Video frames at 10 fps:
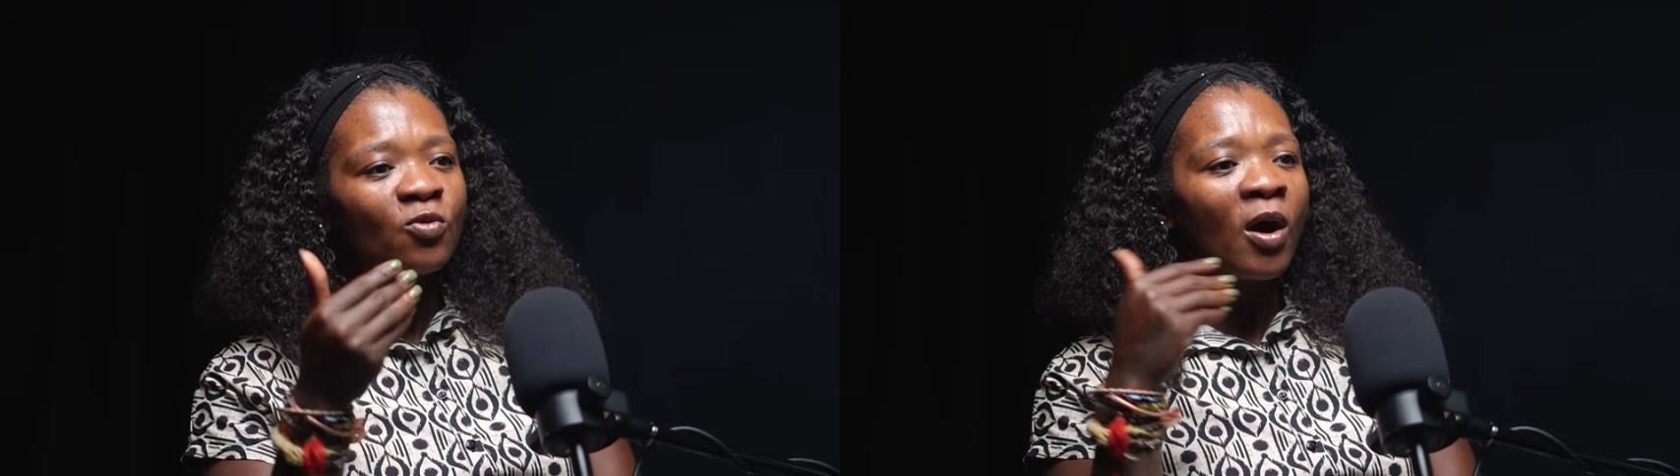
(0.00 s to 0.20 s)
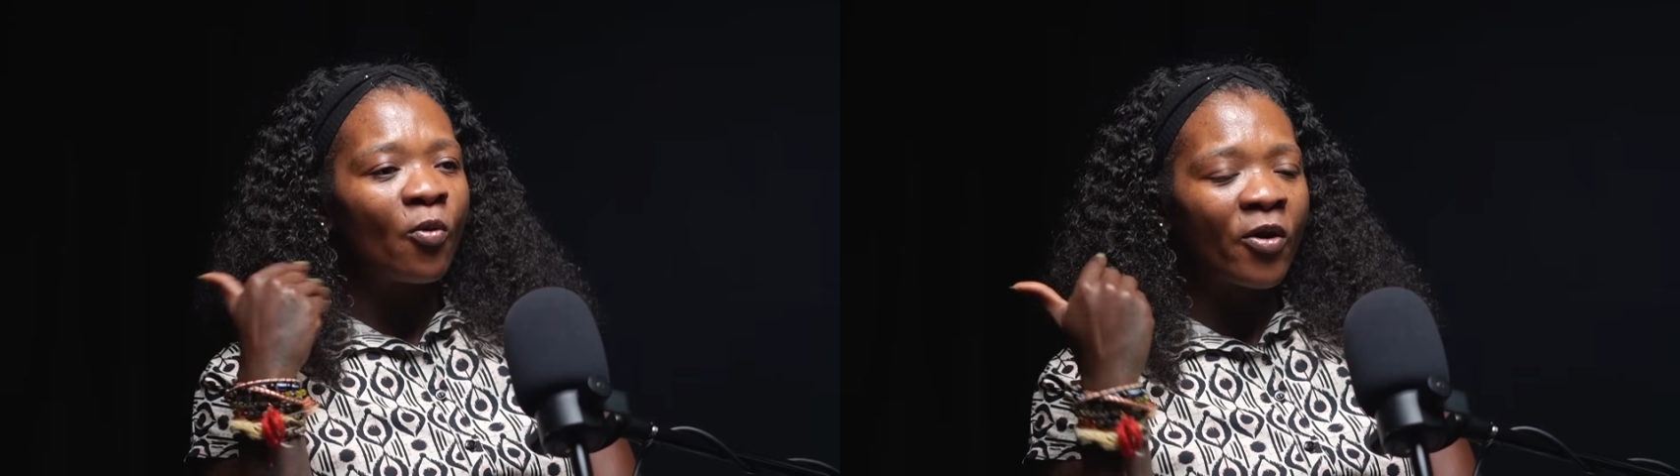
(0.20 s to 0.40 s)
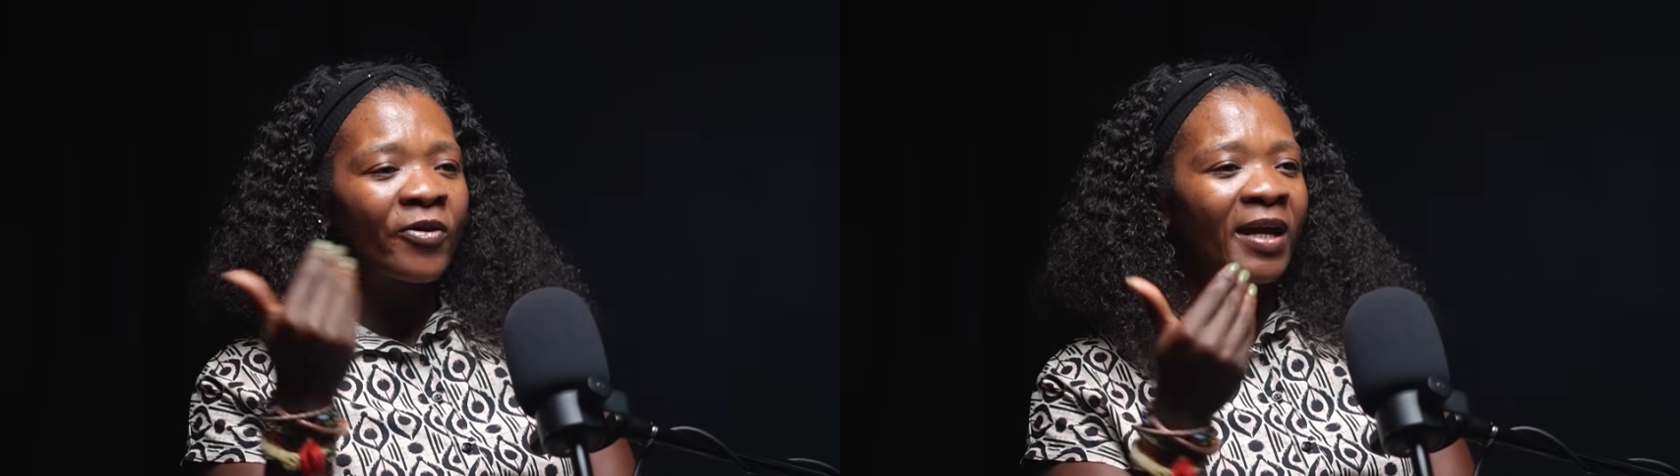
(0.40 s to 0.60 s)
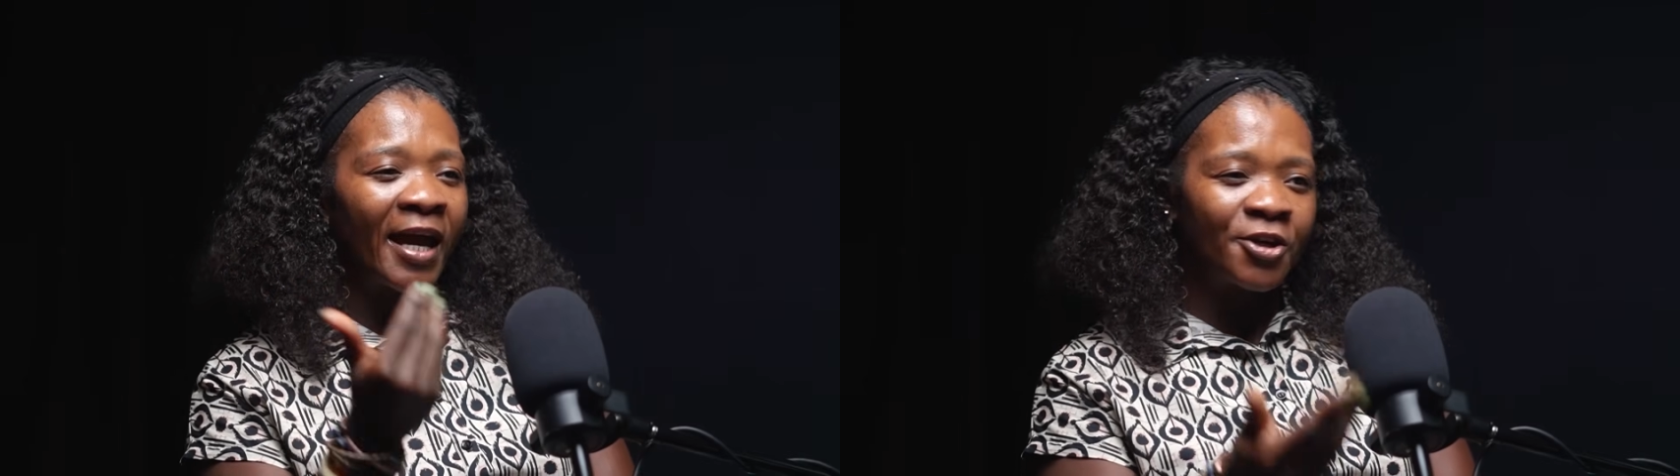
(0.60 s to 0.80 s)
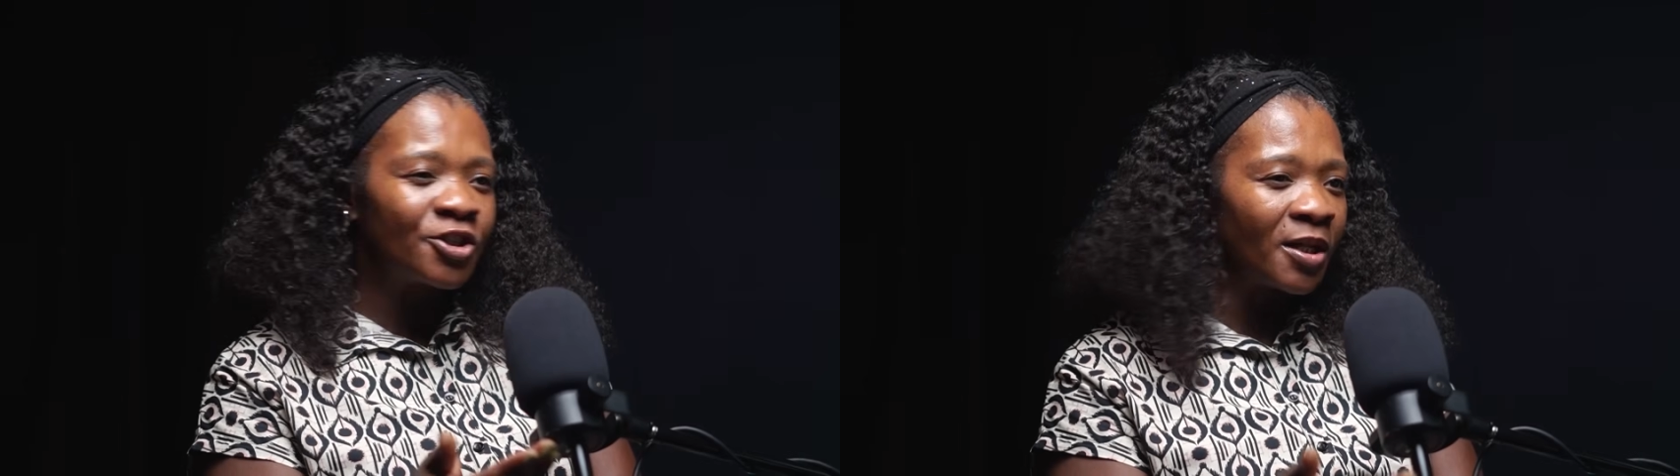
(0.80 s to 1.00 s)
who are wearing
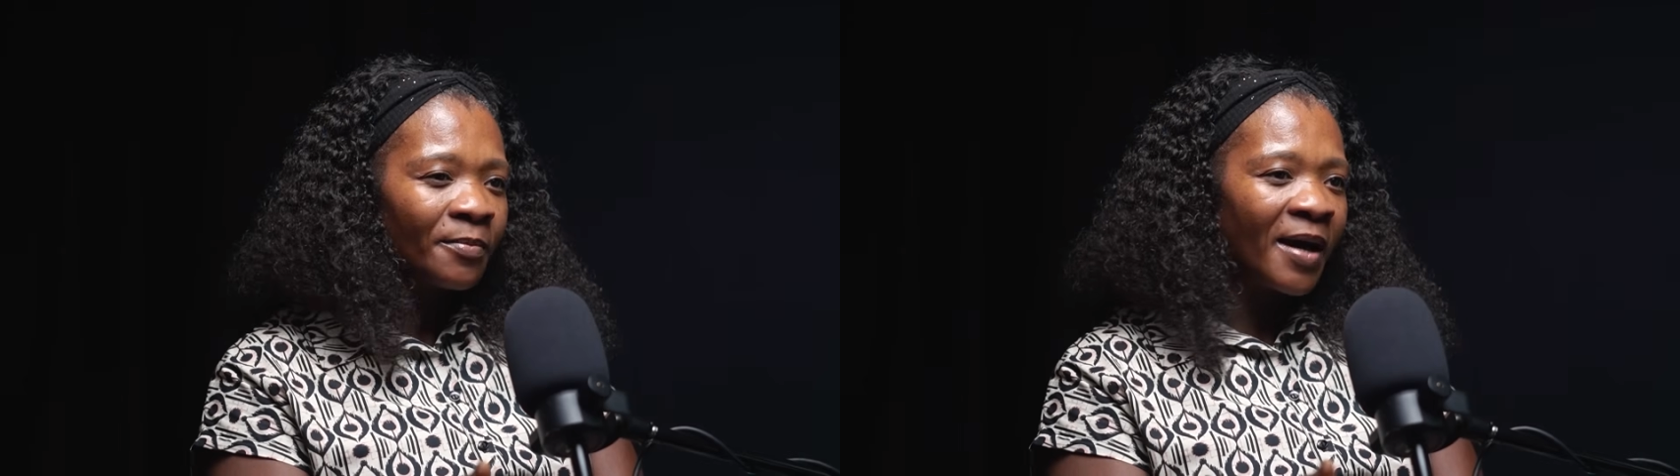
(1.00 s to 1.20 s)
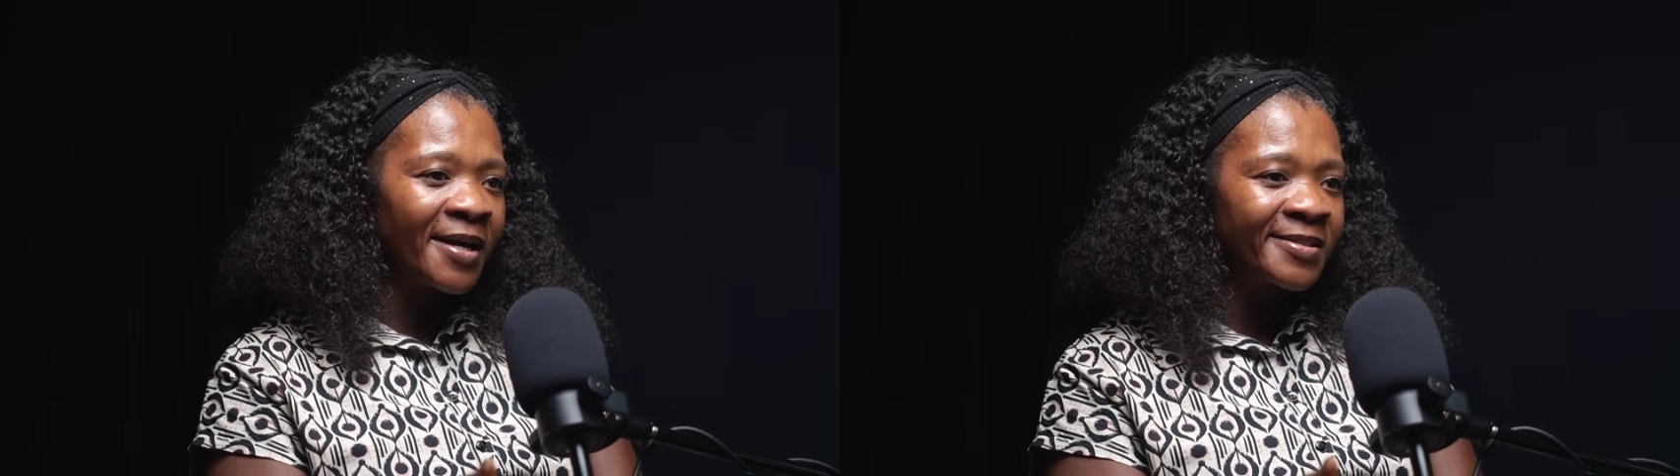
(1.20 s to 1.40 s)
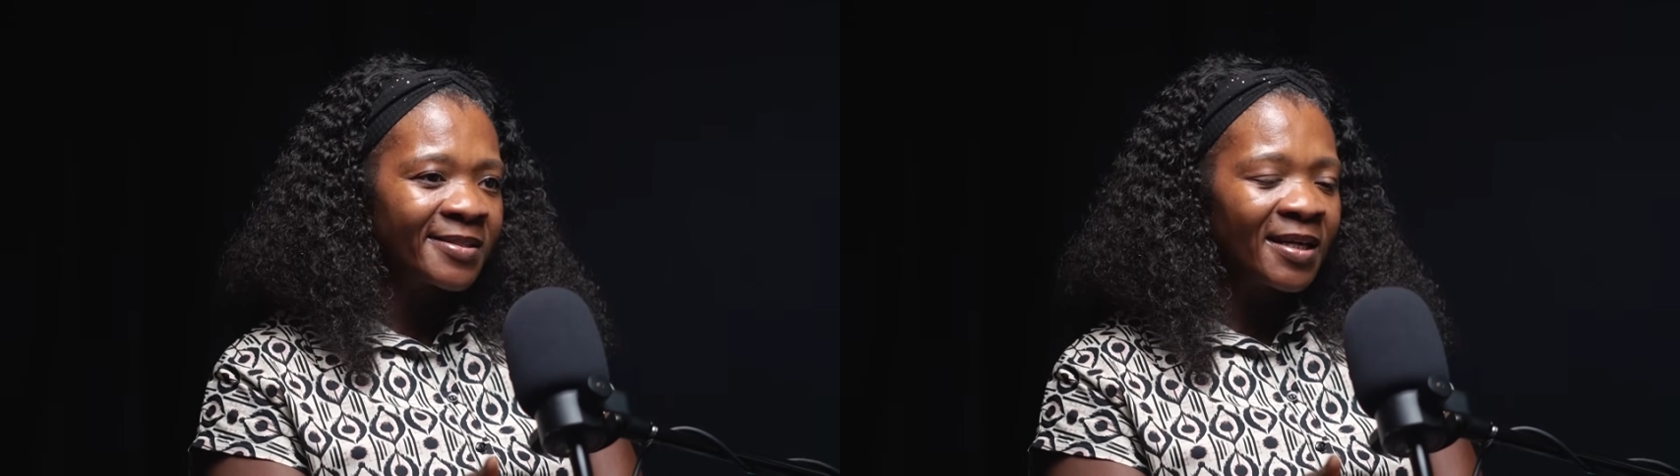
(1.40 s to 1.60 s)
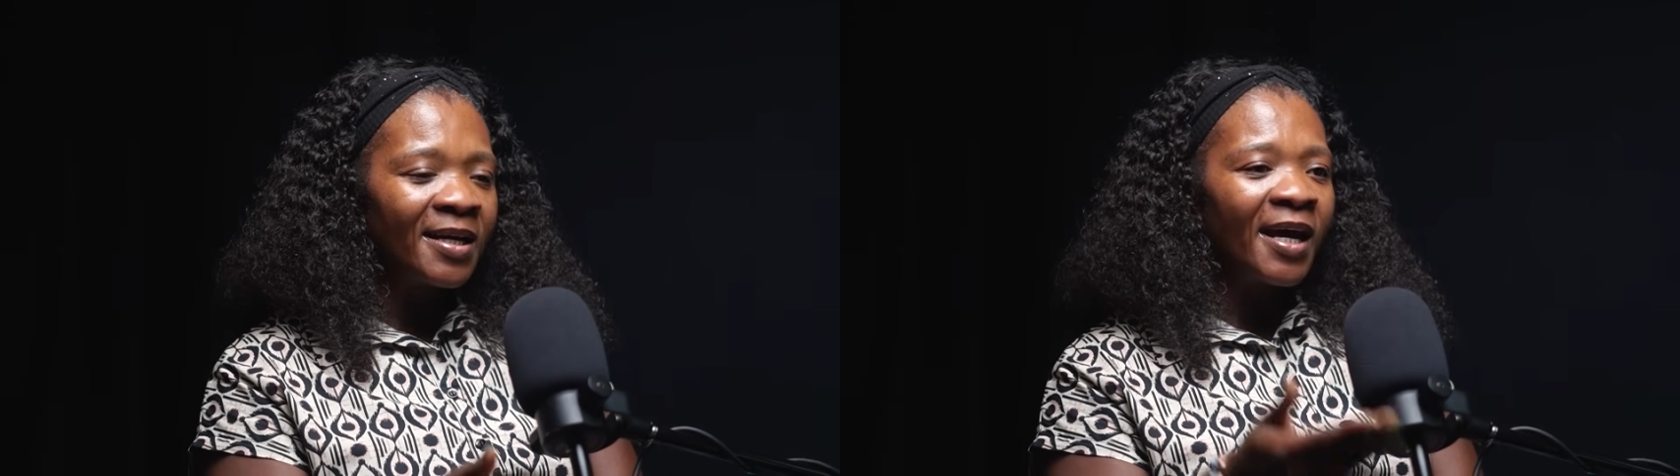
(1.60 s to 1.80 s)
angel masks,